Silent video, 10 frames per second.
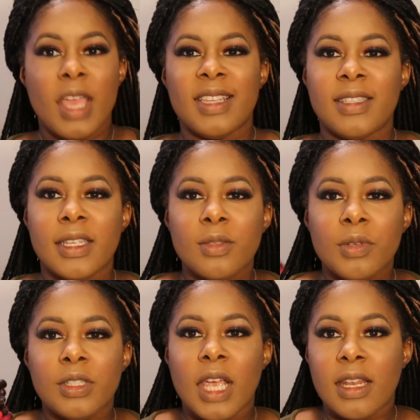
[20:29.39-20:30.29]
since
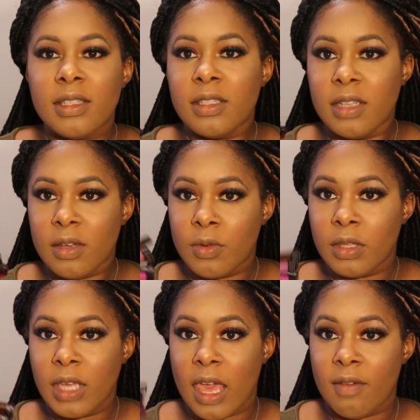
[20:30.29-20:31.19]
we're trying to stick
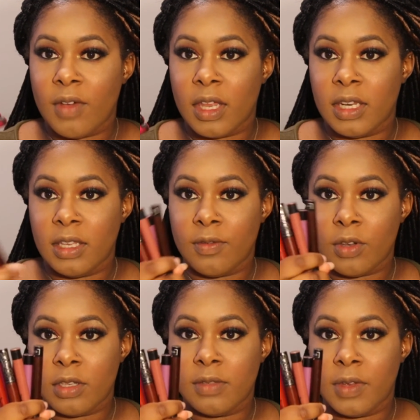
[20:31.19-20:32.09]
with Kat Von D for
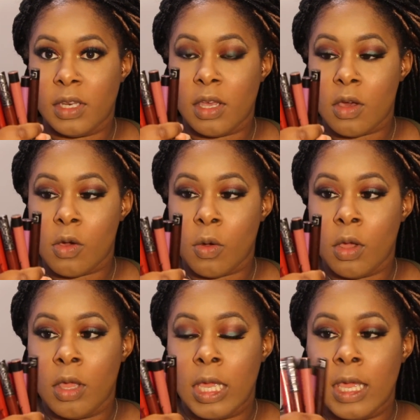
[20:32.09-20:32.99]
this video,
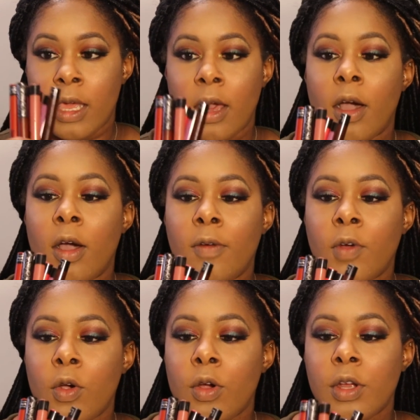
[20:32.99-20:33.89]

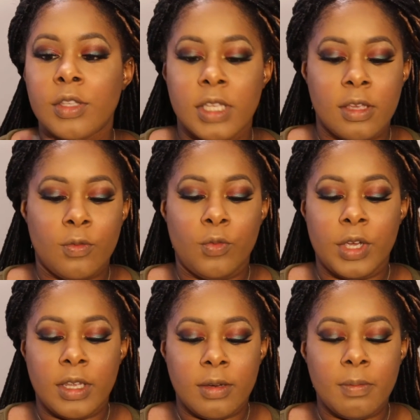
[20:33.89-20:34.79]
Of course, it
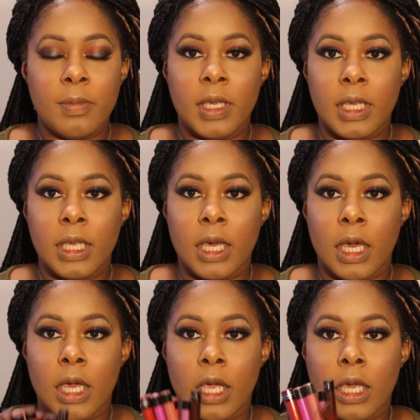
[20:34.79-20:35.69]
wouldn't be
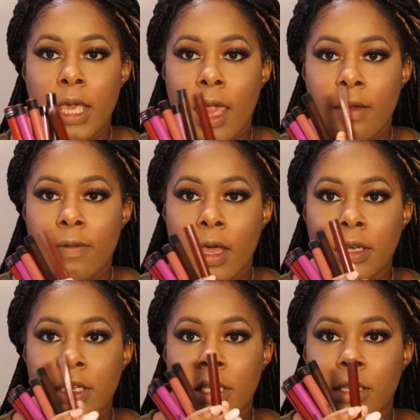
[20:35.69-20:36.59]
Kat
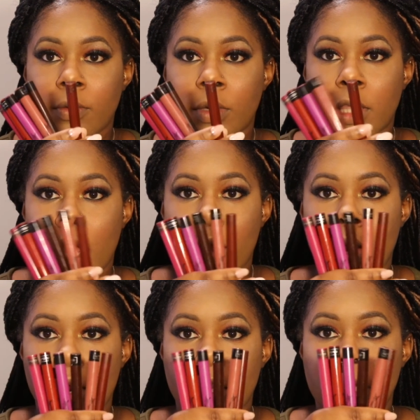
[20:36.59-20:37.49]
Von D without
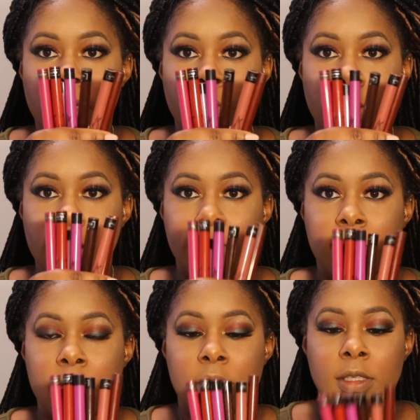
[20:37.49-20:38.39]
her liquid
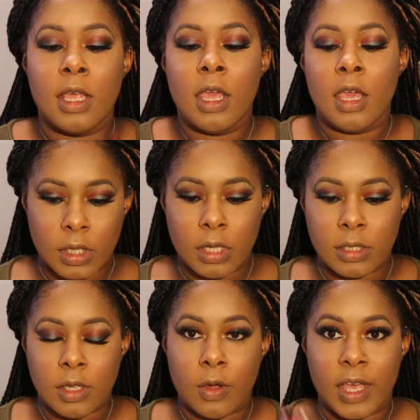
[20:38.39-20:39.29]
lipsticks.
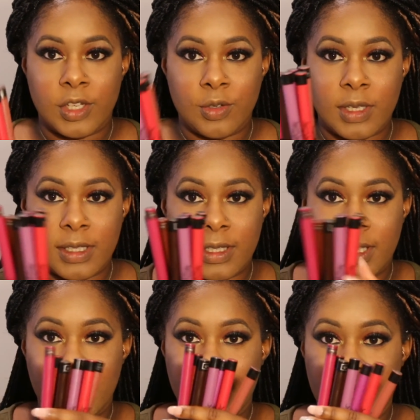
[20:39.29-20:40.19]
So as you can
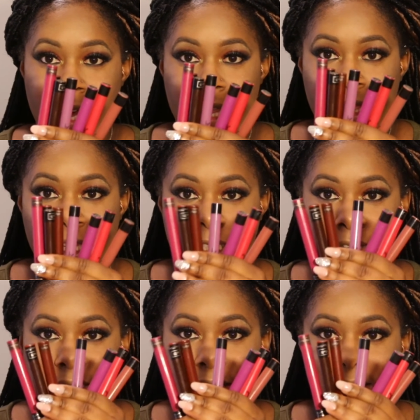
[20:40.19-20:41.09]
see, these
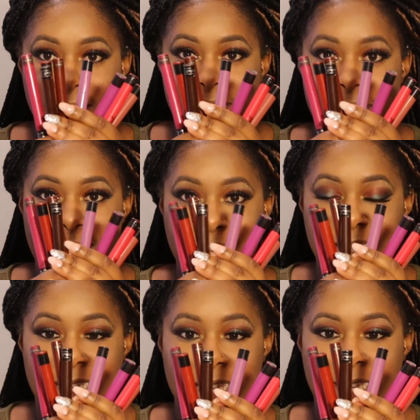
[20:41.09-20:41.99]
are the colors that I like
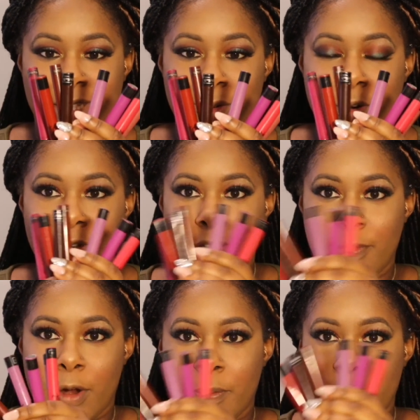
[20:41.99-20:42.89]
to lean towards,
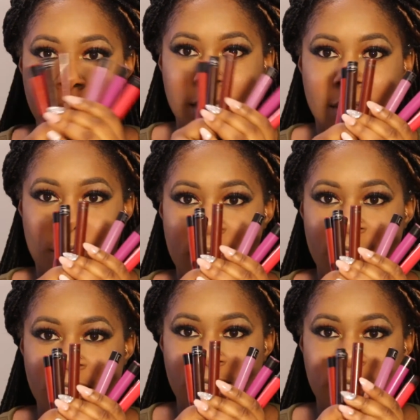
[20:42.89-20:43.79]
purples and
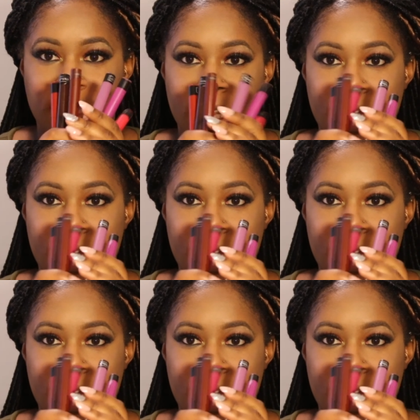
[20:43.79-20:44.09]
reds.